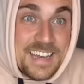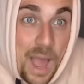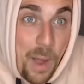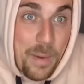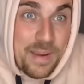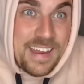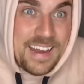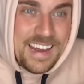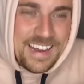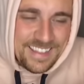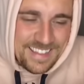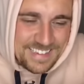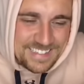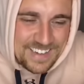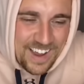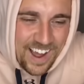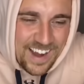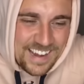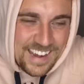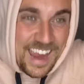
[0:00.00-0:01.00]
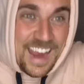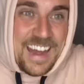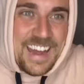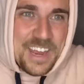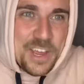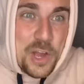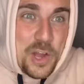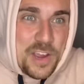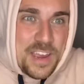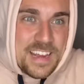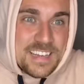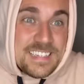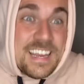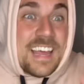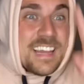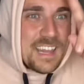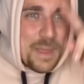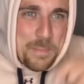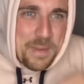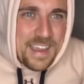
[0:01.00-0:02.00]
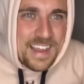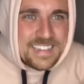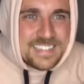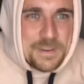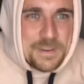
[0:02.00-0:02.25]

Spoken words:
I can eat these cotton candy cookies. Let me get some